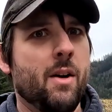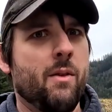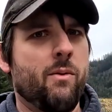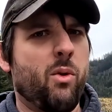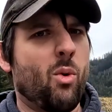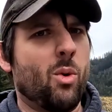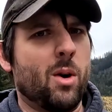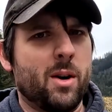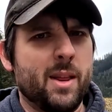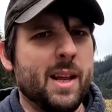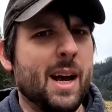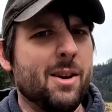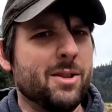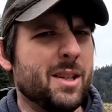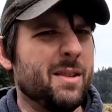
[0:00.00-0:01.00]

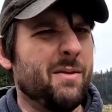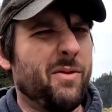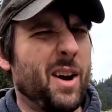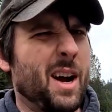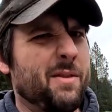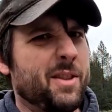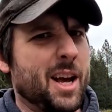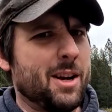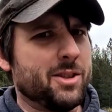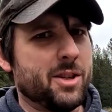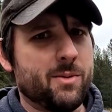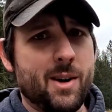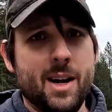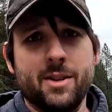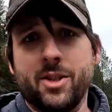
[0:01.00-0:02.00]
4,000,
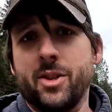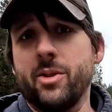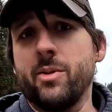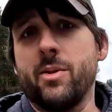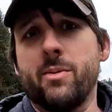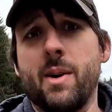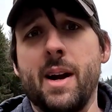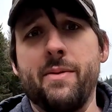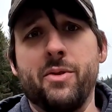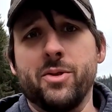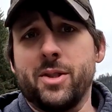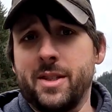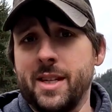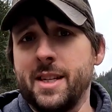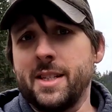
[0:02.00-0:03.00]
5,000 rounds through the rifle
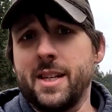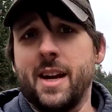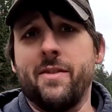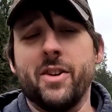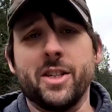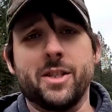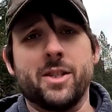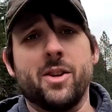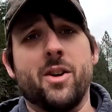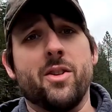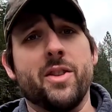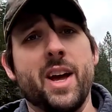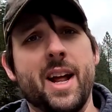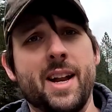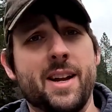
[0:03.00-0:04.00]
since I've
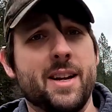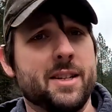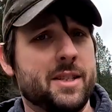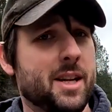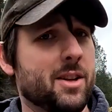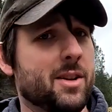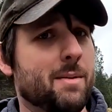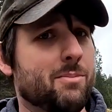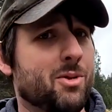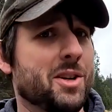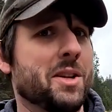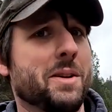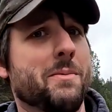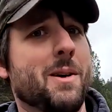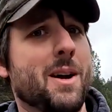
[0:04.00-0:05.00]
installed that, and it's held up
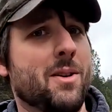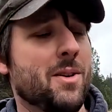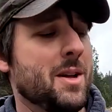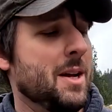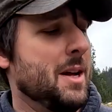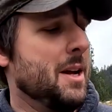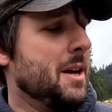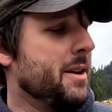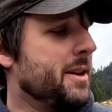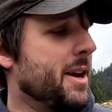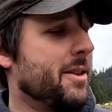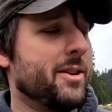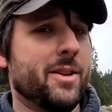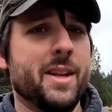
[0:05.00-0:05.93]
really well. Another